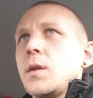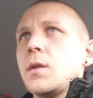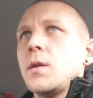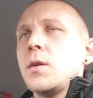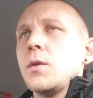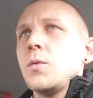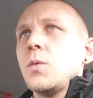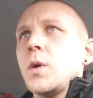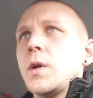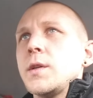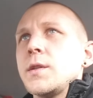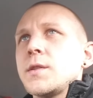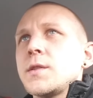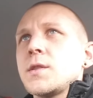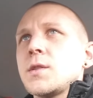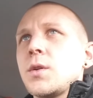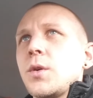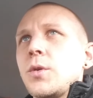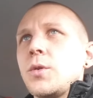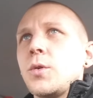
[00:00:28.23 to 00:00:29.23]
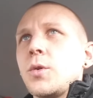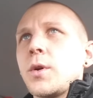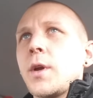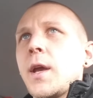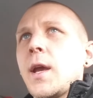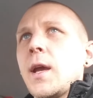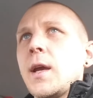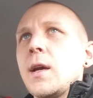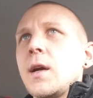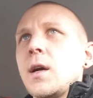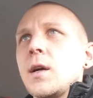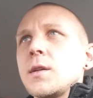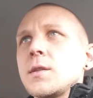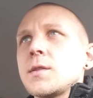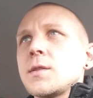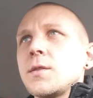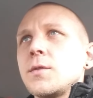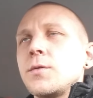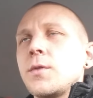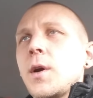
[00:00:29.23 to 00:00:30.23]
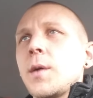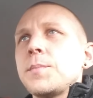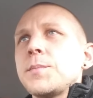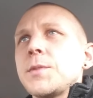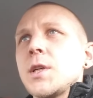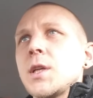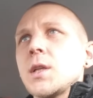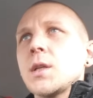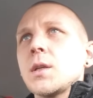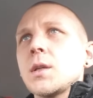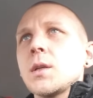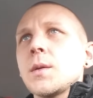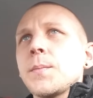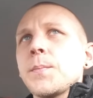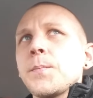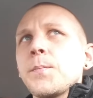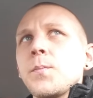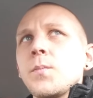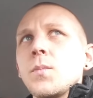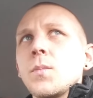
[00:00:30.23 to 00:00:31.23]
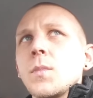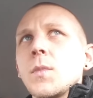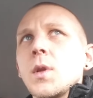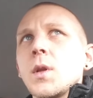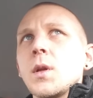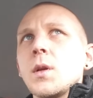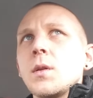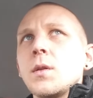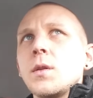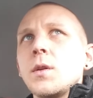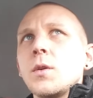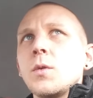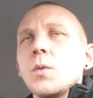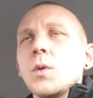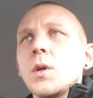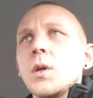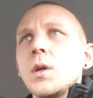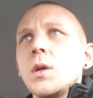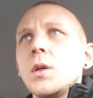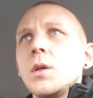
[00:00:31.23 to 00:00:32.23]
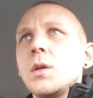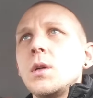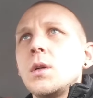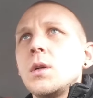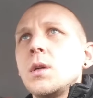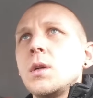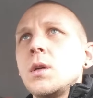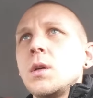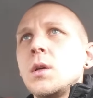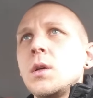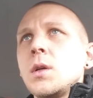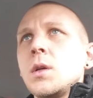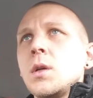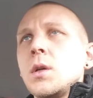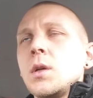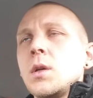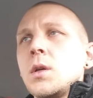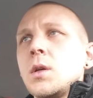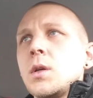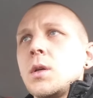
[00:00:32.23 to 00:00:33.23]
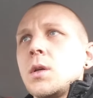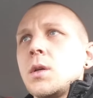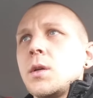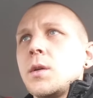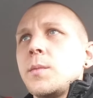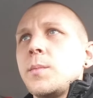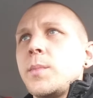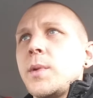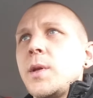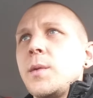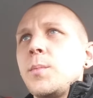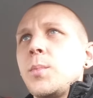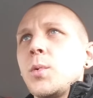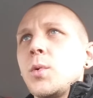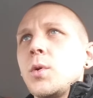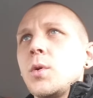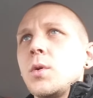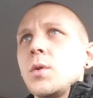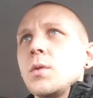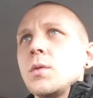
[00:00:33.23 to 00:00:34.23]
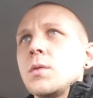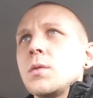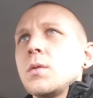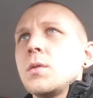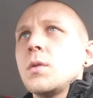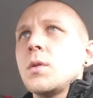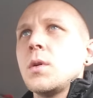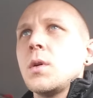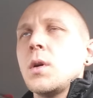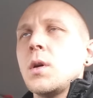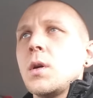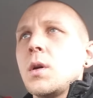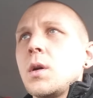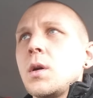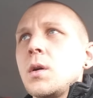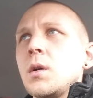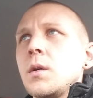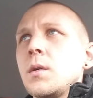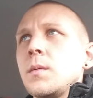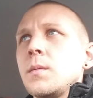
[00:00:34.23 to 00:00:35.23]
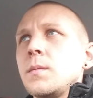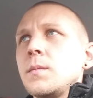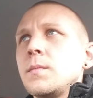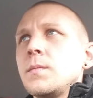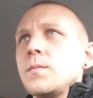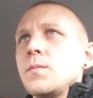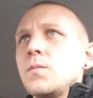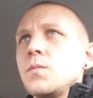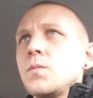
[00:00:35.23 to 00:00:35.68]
there was total chaos erupting. There were people um,